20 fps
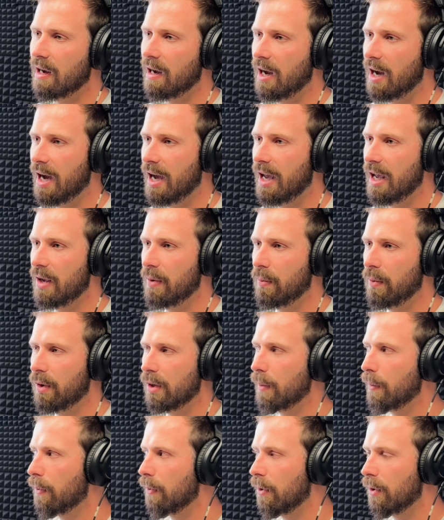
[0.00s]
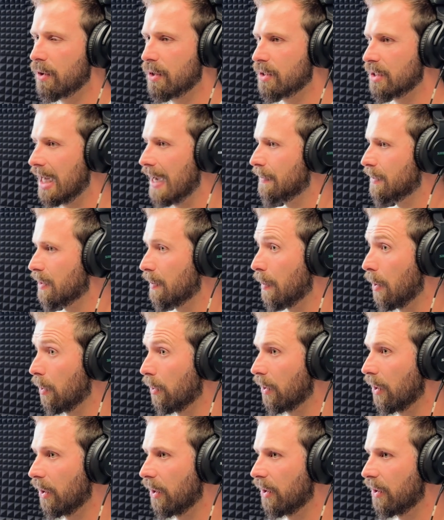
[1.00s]
I want a prototype
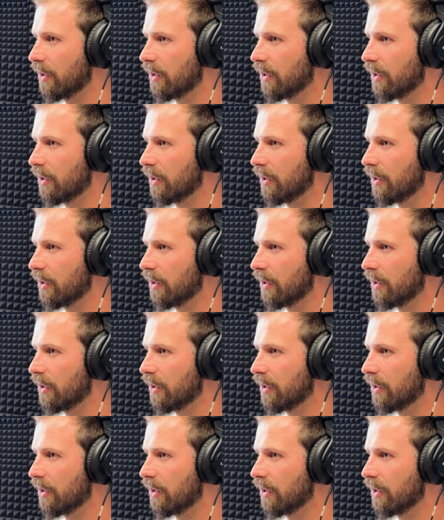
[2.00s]
tomorrow,